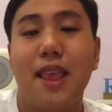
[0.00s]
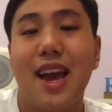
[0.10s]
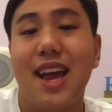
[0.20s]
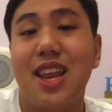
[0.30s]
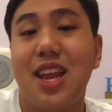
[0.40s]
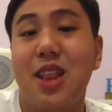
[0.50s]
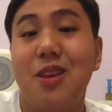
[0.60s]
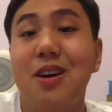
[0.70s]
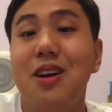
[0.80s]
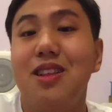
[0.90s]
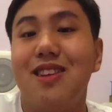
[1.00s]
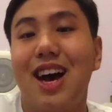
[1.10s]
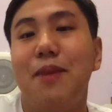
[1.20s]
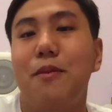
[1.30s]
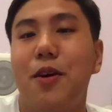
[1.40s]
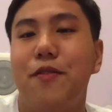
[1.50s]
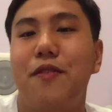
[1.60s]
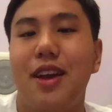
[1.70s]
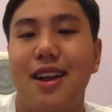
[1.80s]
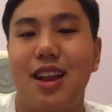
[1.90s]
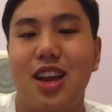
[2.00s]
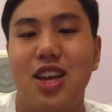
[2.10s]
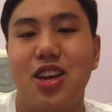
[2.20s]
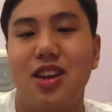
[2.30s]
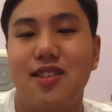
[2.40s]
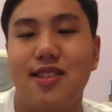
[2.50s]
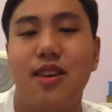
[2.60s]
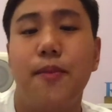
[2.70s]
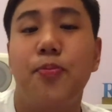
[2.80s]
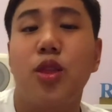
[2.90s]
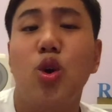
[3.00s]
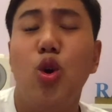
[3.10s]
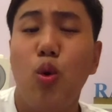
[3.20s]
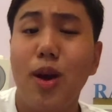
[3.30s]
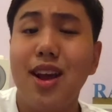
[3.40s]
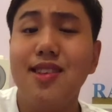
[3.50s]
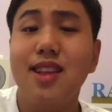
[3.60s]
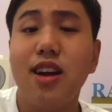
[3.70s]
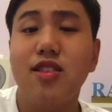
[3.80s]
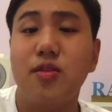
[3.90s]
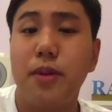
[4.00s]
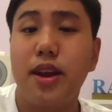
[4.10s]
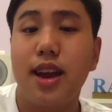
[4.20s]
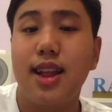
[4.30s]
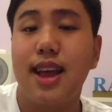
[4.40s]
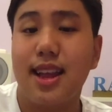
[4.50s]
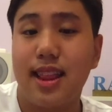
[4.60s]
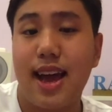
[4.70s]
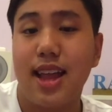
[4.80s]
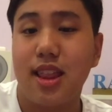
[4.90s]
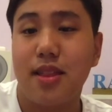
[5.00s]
And the third type of English is when I start speaking like that.